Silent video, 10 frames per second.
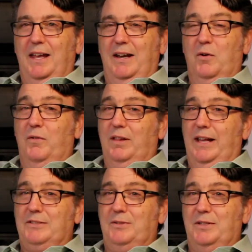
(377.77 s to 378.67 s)
And over the
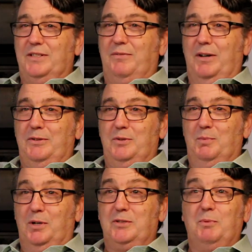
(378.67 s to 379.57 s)
last 2 years, I've read 2
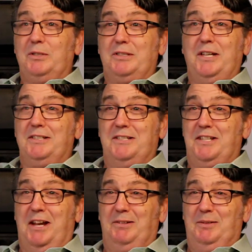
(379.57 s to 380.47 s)
books, which doesn't
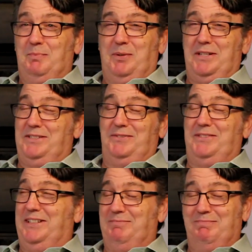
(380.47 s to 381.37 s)
sound impressive
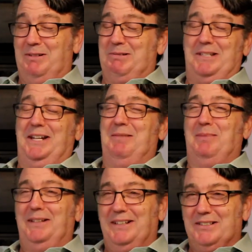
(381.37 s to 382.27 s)
to most
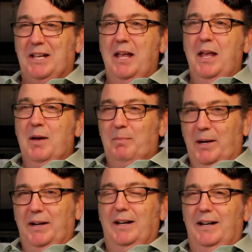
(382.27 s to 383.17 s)
anybody else.
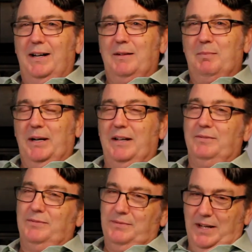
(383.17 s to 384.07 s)
But
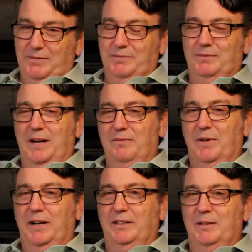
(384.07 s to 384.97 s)
I've
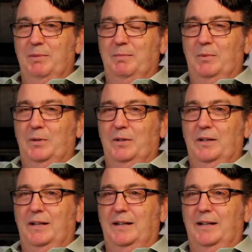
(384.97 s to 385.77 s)
read a little bit more.